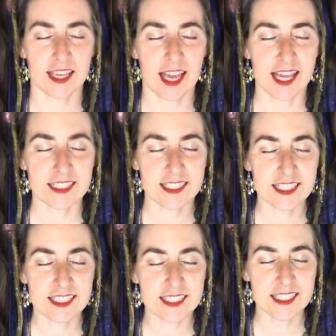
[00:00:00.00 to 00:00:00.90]
and
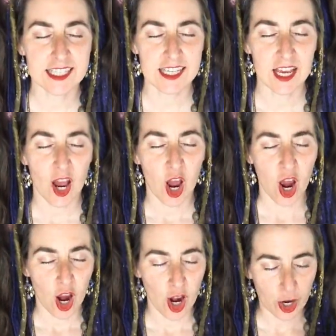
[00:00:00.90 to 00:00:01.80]
is the
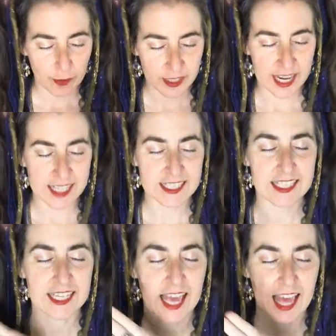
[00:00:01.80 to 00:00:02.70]

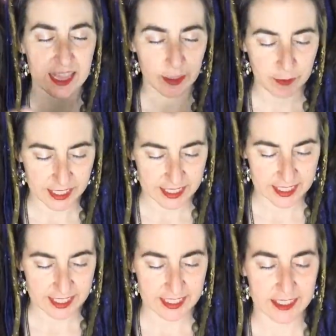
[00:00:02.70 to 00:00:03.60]
harmonizing element